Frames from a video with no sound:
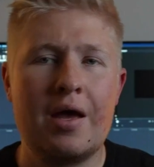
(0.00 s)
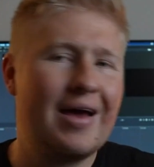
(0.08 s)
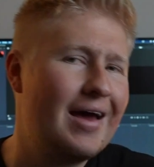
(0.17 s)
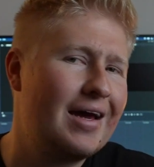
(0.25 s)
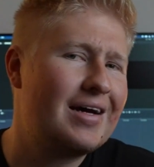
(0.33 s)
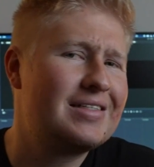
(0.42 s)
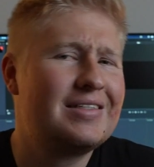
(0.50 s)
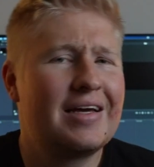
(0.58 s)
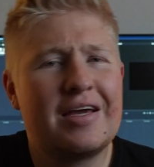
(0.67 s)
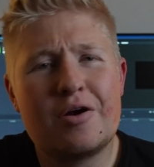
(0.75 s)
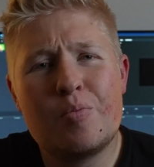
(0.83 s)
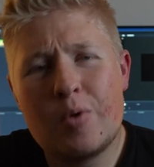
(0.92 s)
Hey guys, Nick
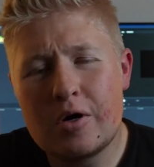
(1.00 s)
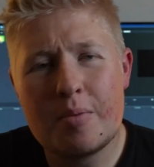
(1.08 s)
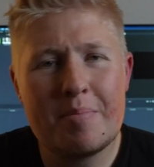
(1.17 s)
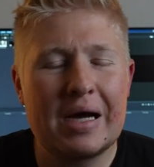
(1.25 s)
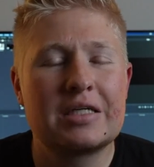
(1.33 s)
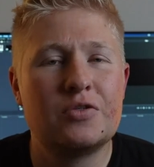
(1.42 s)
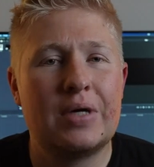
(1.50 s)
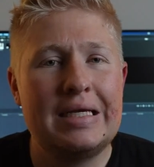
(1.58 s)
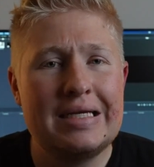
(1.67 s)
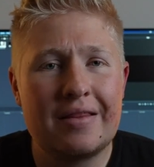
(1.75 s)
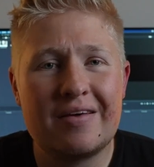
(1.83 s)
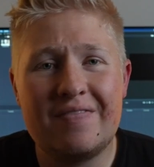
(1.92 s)
here and welcome back to
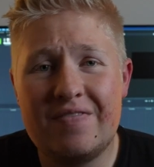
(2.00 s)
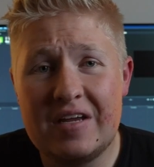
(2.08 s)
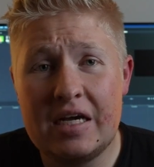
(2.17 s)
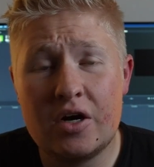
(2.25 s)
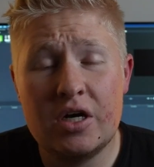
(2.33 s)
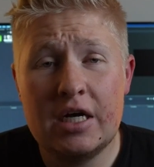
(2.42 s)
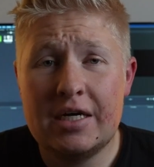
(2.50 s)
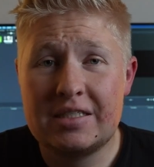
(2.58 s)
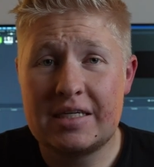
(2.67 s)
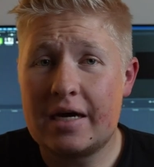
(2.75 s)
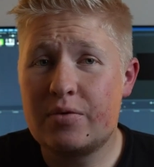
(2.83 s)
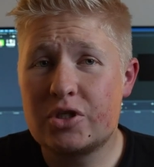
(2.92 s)
another video.
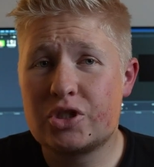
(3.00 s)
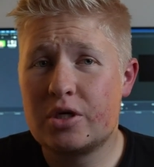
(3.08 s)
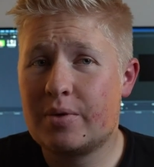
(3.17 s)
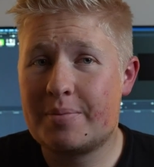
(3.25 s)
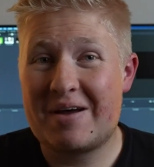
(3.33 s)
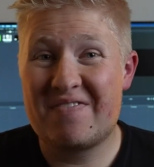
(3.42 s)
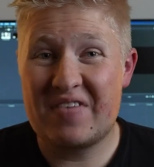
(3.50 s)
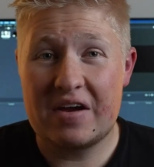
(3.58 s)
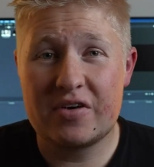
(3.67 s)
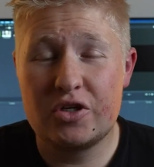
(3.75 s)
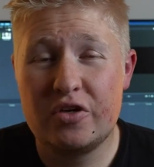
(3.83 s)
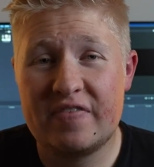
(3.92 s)
Today I want to show you one of my
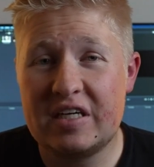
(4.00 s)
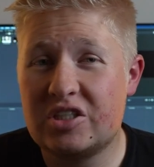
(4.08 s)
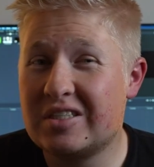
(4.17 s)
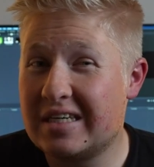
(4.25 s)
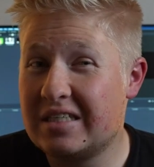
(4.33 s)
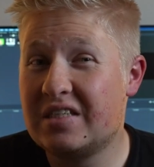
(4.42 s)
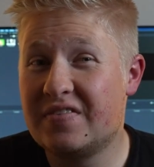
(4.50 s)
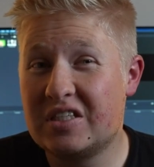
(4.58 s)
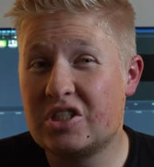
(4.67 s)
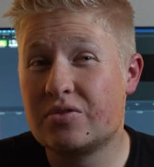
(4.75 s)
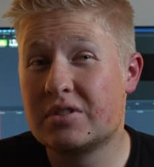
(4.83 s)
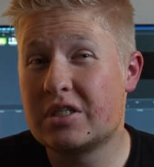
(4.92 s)
favorite new features in
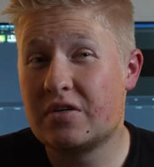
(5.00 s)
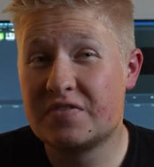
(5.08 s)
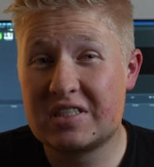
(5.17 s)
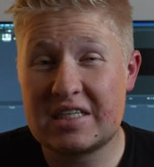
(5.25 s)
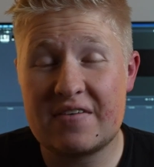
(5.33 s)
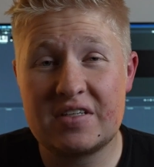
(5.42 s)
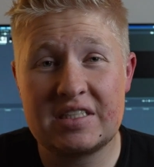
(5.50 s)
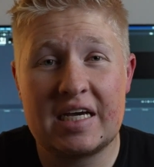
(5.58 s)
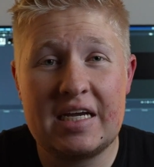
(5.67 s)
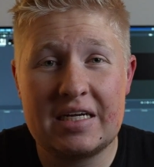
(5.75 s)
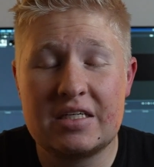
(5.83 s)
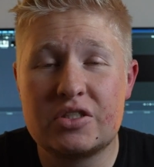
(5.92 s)
DaVinci Resolve
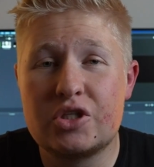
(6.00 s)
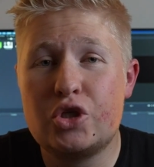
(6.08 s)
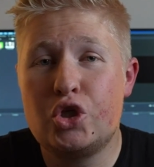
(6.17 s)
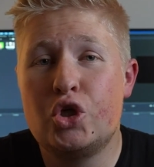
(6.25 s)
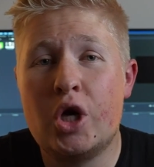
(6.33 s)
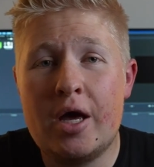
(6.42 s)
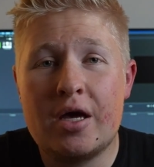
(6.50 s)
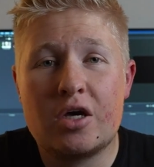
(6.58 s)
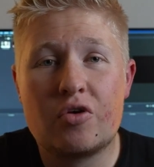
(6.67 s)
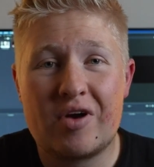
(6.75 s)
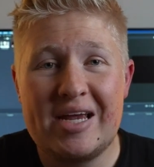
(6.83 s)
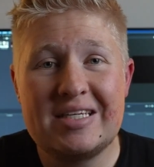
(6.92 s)
seventeen, and it's the new
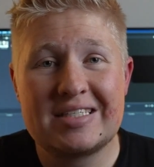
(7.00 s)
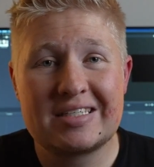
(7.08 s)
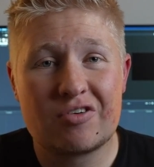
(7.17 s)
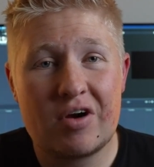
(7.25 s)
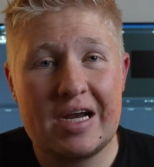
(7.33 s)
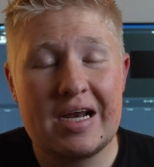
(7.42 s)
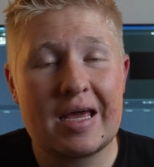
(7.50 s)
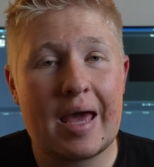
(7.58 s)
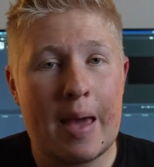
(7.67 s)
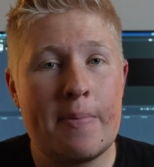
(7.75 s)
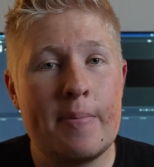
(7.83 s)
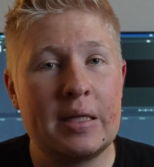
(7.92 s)
green screen
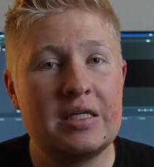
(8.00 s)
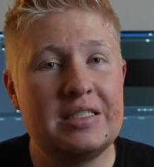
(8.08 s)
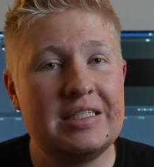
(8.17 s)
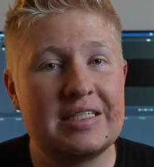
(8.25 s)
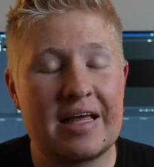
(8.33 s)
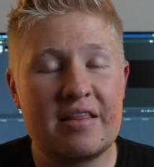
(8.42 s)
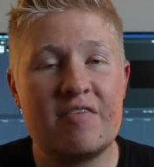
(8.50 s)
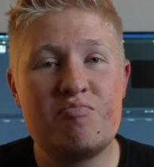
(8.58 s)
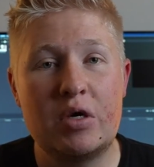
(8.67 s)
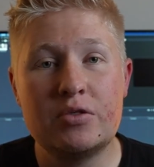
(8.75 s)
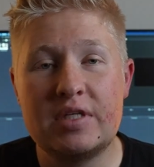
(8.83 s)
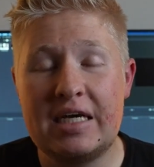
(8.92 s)
capabilities that they
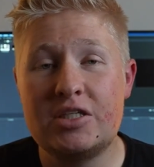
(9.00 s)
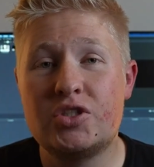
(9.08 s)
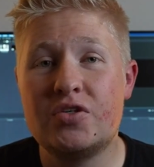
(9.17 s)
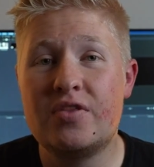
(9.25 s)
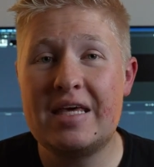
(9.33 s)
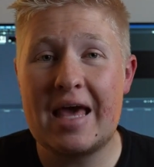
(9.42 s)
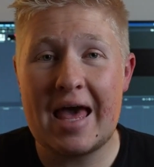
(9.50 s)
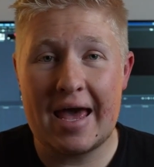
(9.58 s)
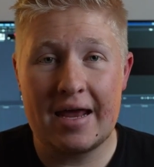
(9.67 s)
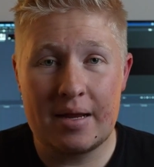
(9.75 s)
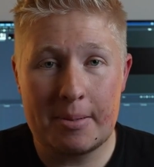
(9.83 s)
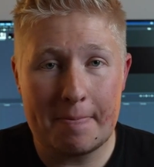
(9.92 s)
built into the
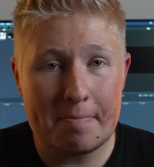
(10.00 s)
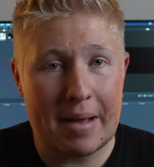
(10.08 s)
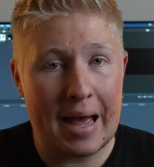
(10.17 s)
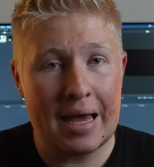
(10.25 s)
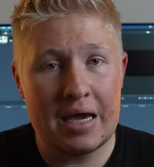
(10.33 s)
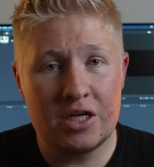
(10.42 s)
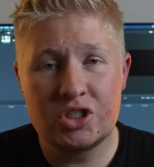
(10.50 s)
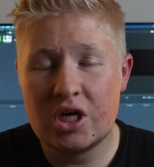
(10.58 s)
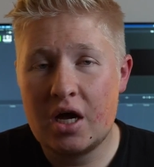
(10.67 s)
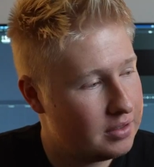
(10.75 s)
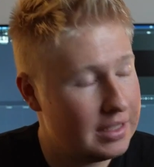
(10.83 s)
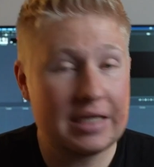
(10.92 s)
edit page.
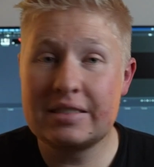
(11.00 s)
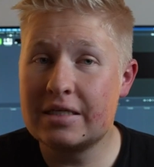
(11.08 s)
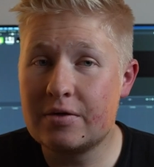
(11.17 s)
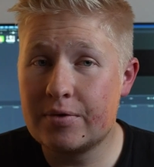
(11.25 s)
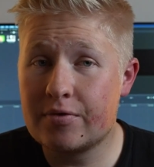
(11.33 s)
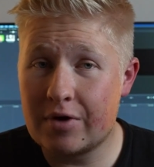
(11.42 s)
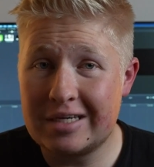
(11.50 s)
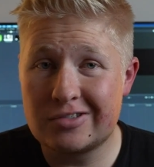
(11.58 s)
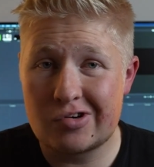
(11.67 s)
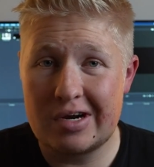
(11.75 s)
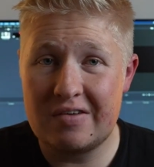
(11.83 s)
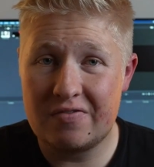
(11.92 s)
Now, dealing with green
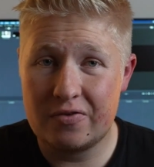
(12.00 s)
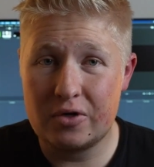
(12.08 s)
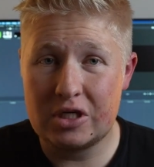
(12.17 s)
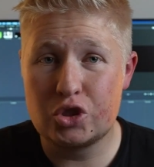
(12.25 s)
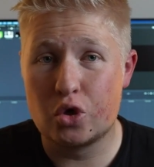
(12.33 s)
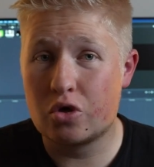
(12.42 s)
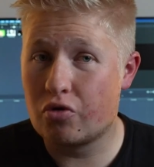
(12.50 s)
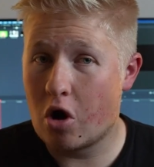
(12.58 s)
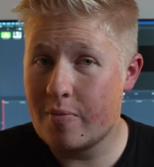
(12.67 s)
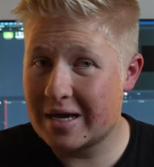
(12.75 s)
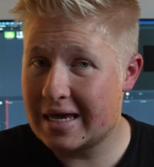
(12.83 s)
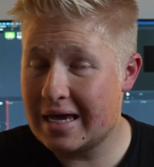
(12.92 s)
screen footage or
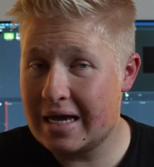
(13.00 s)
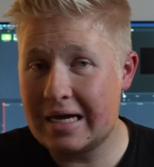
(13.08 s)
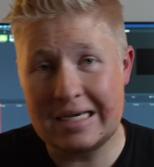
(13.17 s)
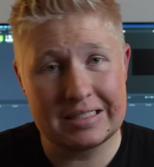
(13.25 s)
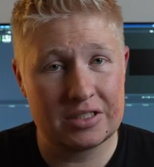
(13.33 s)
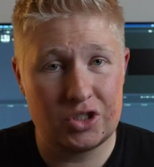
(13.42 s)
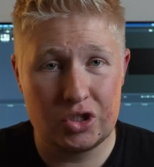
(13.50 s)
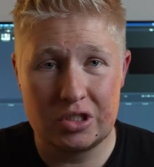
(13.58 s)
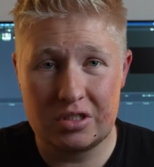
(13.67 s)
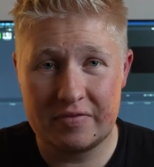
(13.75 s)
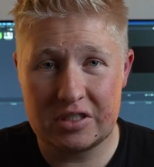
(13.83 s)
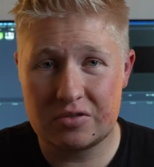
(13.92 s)
chroma keying isn't new to
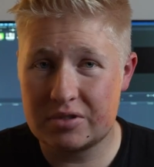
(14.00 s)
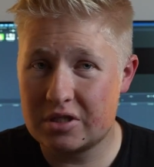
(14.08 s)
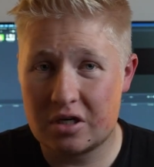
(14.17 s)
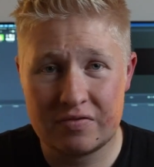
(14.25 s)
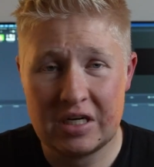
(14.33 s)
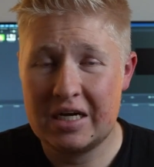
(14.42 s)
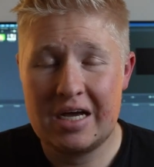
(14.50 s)
DaVinci Resolve.